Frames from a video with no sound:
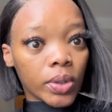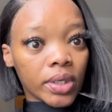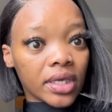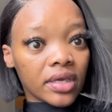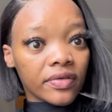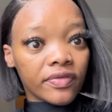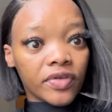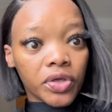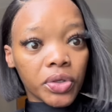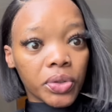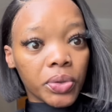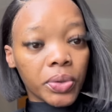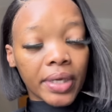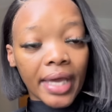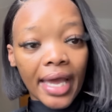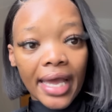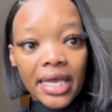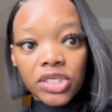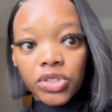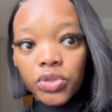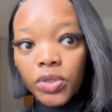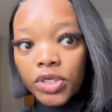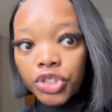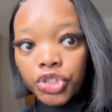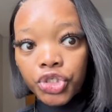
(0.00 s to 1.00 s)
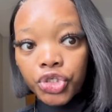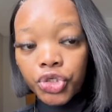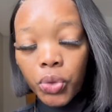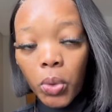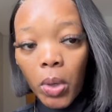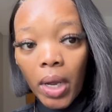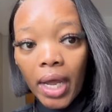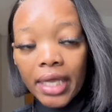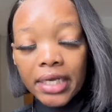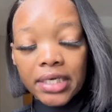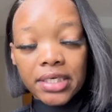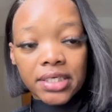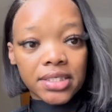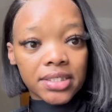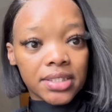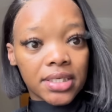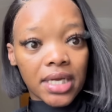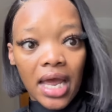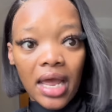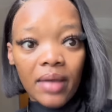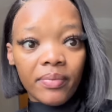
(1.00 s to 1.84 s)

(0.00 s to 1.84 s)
giving you guys what you want.